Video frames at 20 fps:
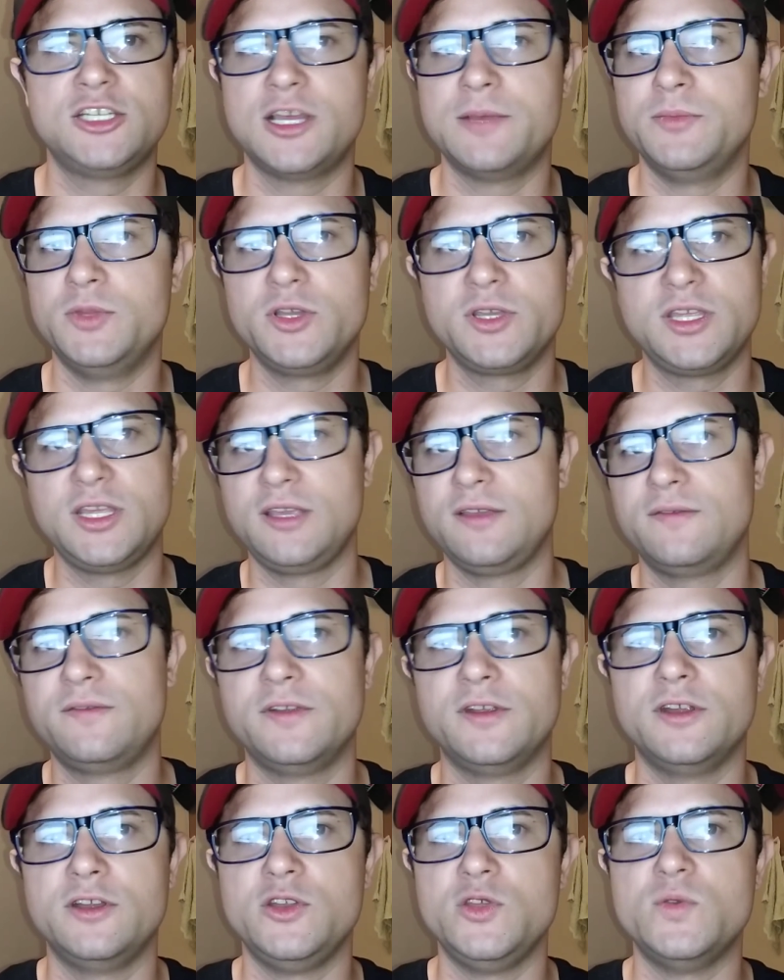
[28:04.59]
I'm looking
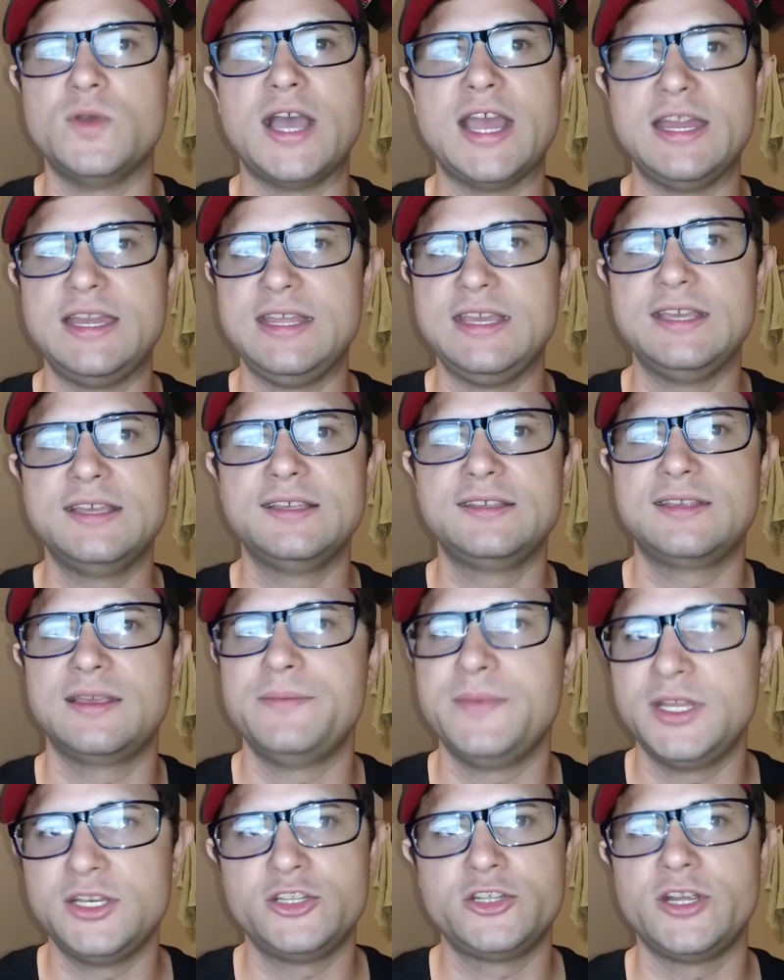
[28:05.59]
for new ideas.
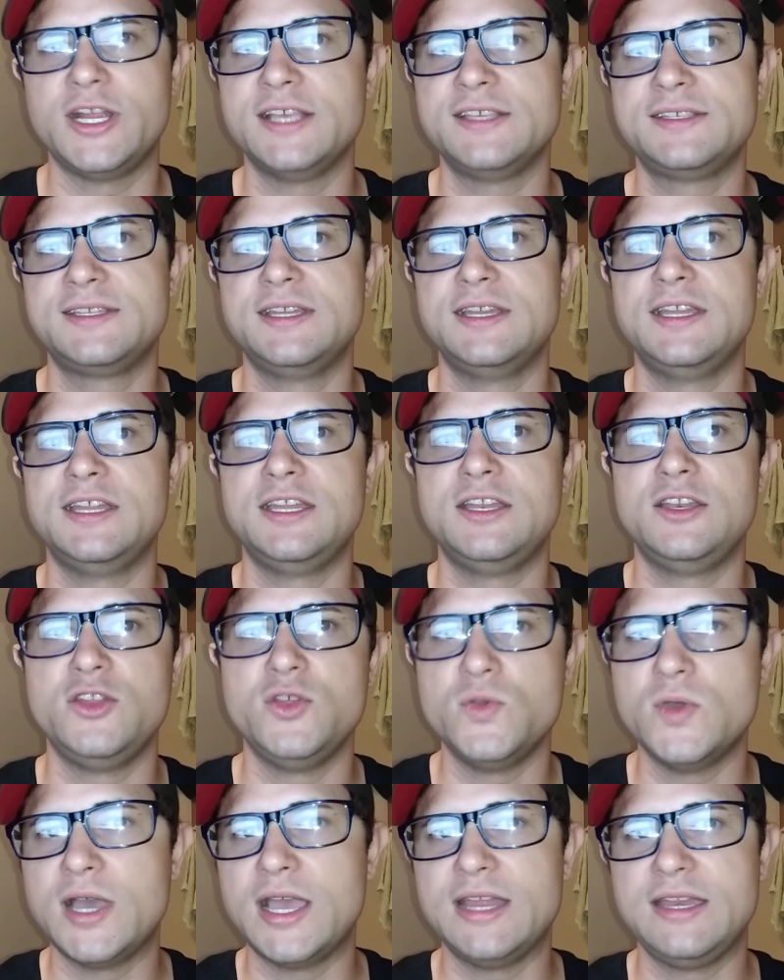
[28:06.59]
I'm interested in
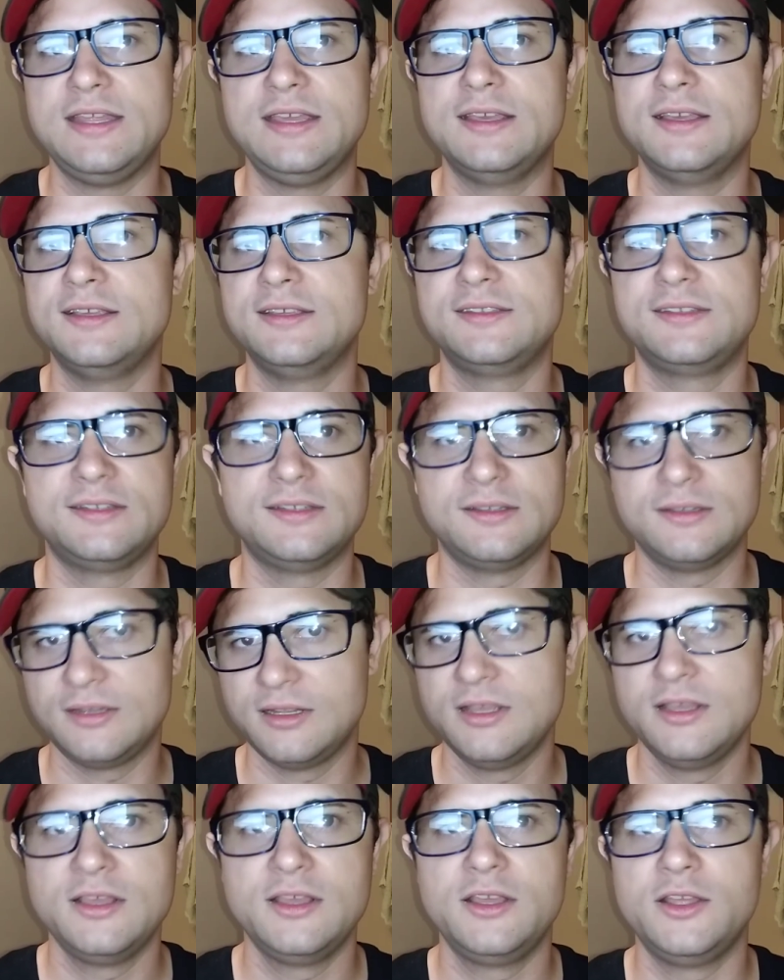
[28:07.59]
new ideas and
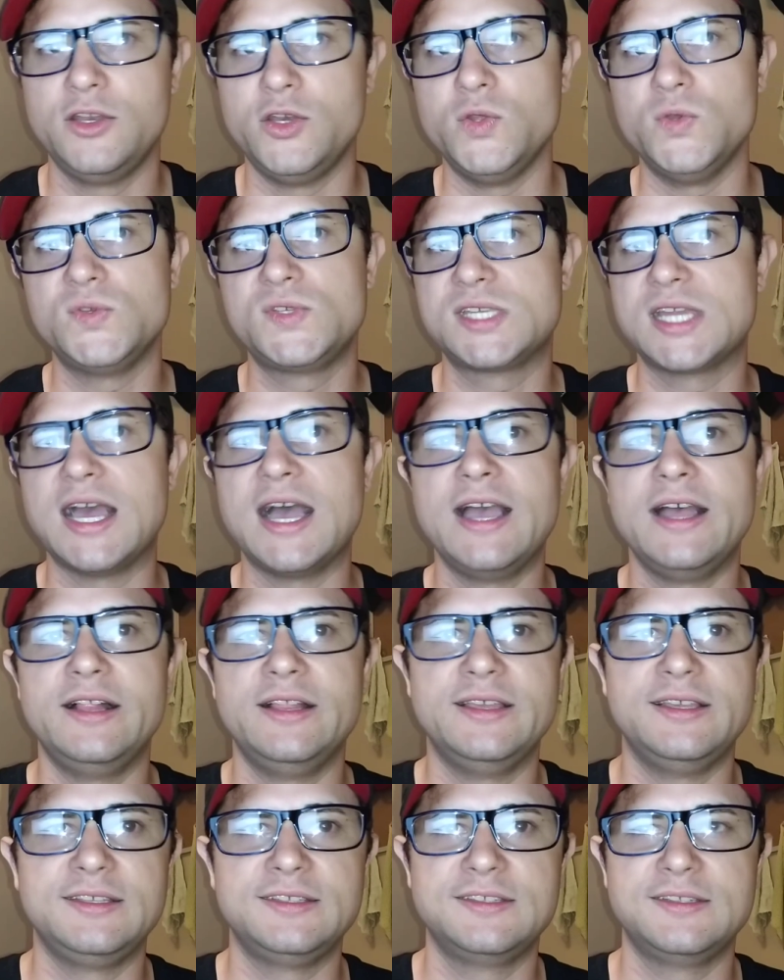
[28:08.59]
new
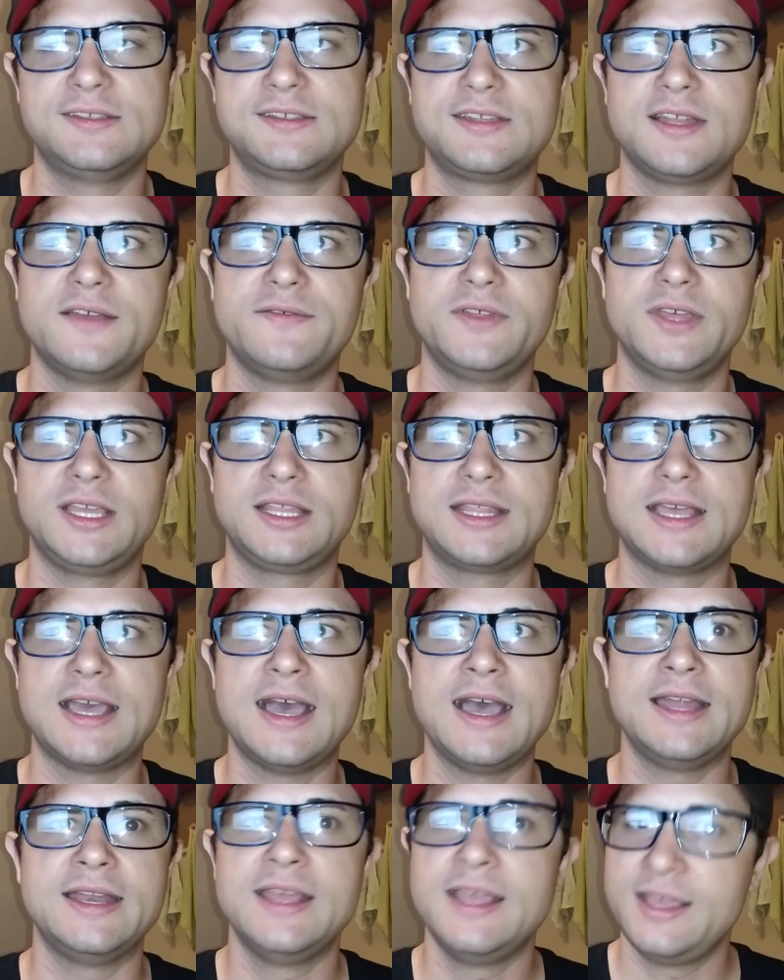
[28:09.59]
stylings and stuff like
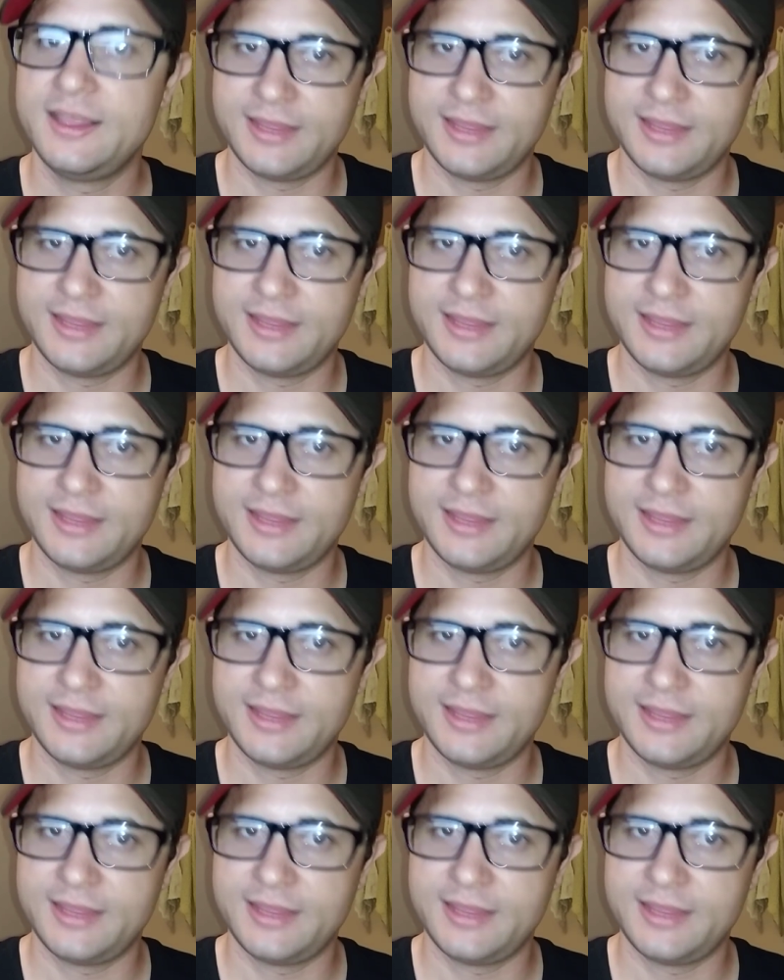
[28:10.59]
that.